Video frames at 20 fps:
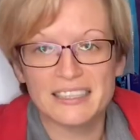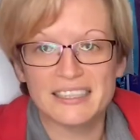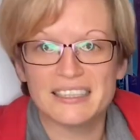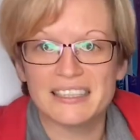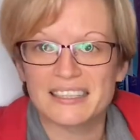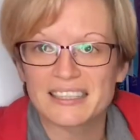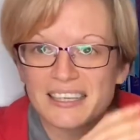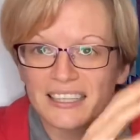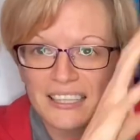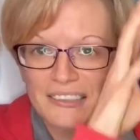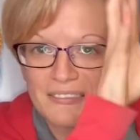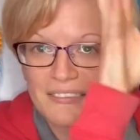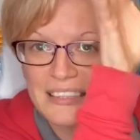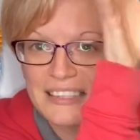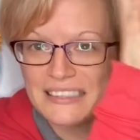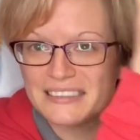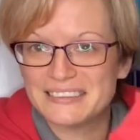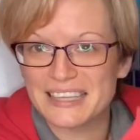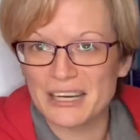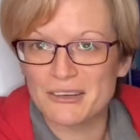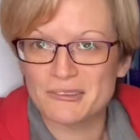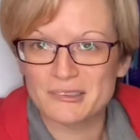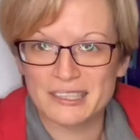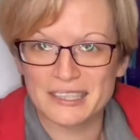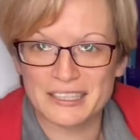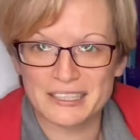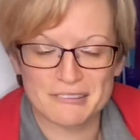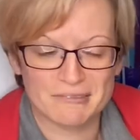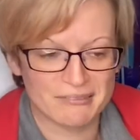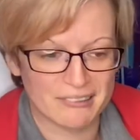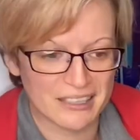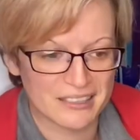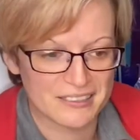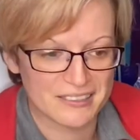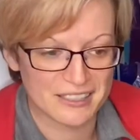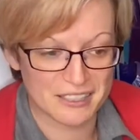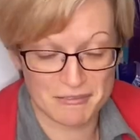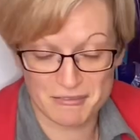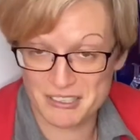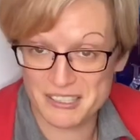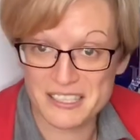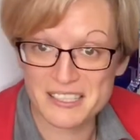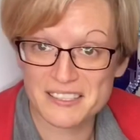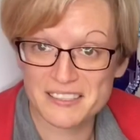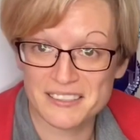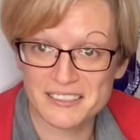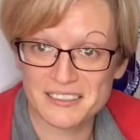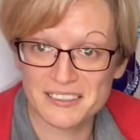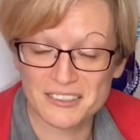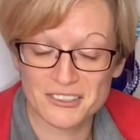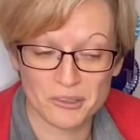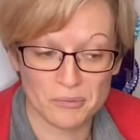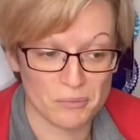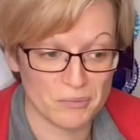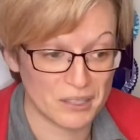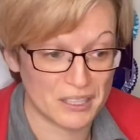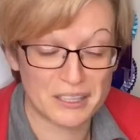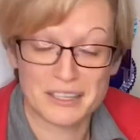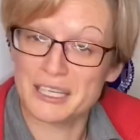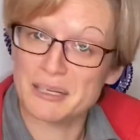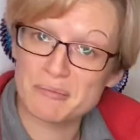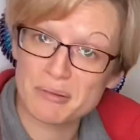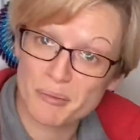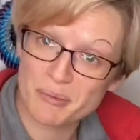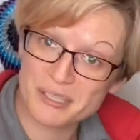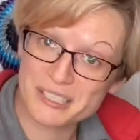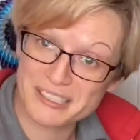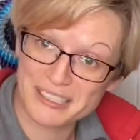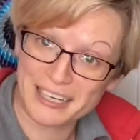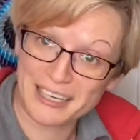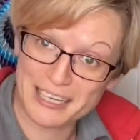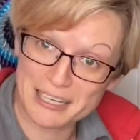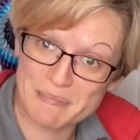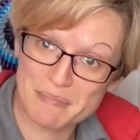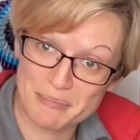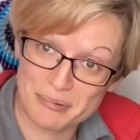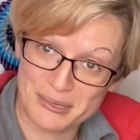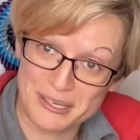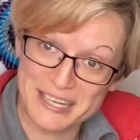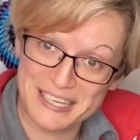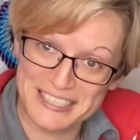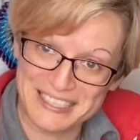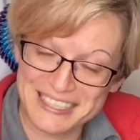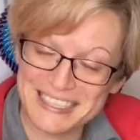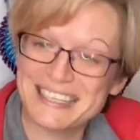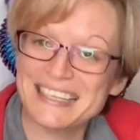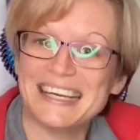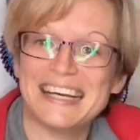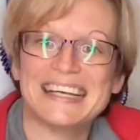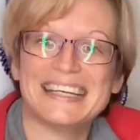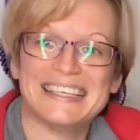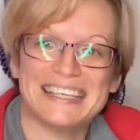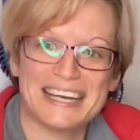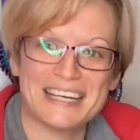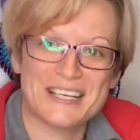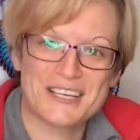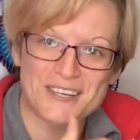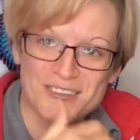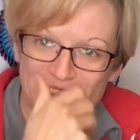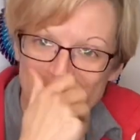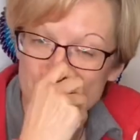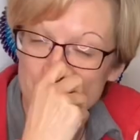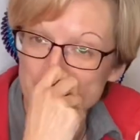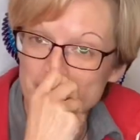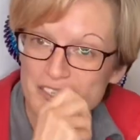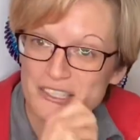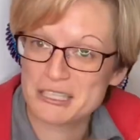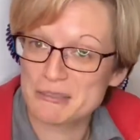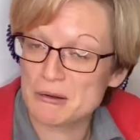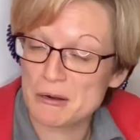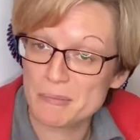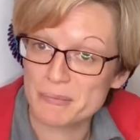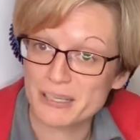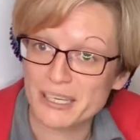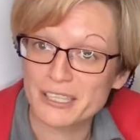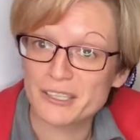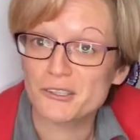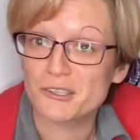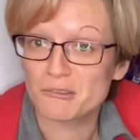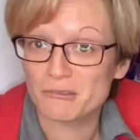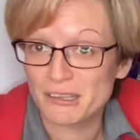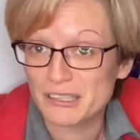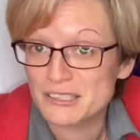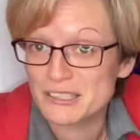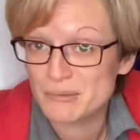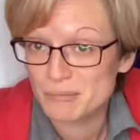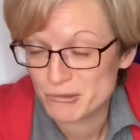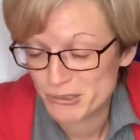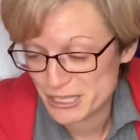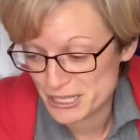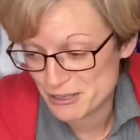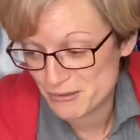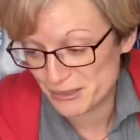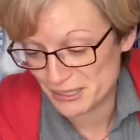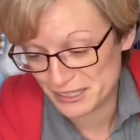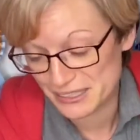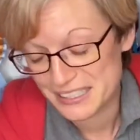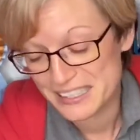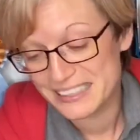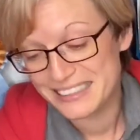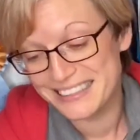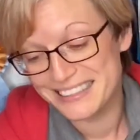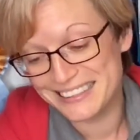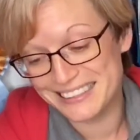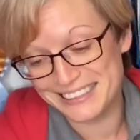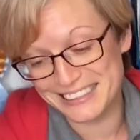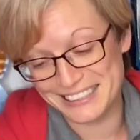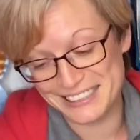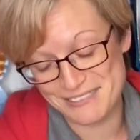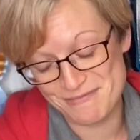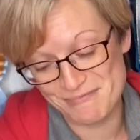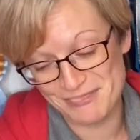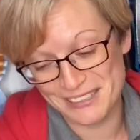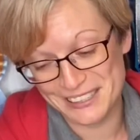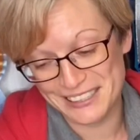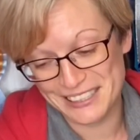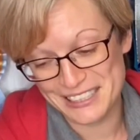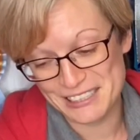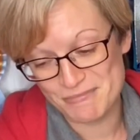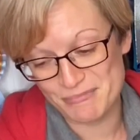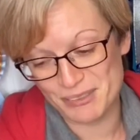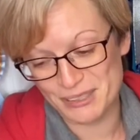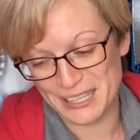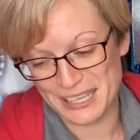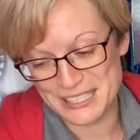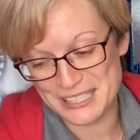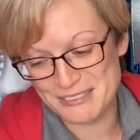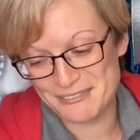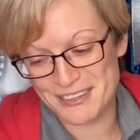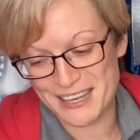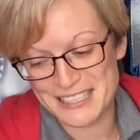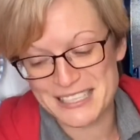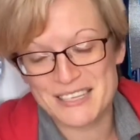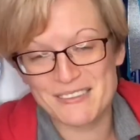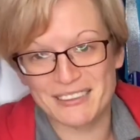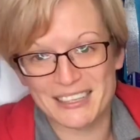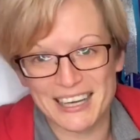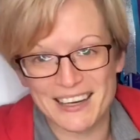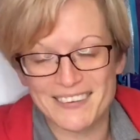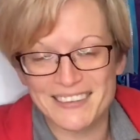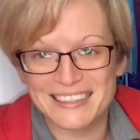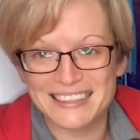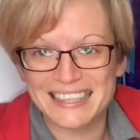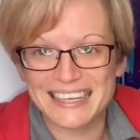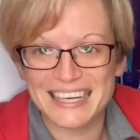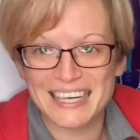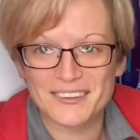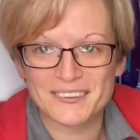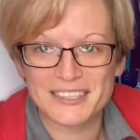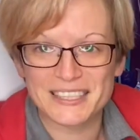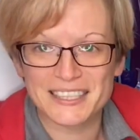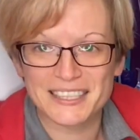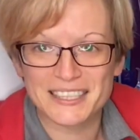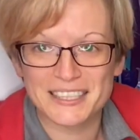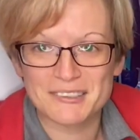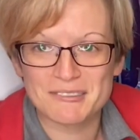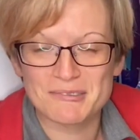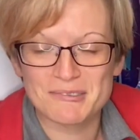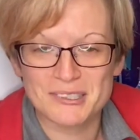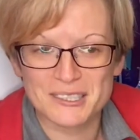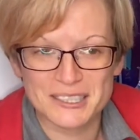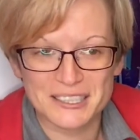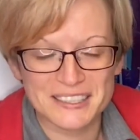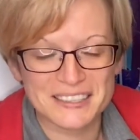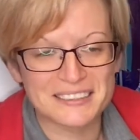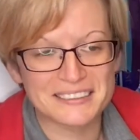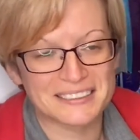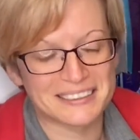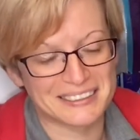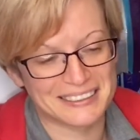kind of downline of rats that are resistant to something, they'll probably start inbreeding naturally, because there won't be any other rats to breed with. But that's effectively how it kind of works.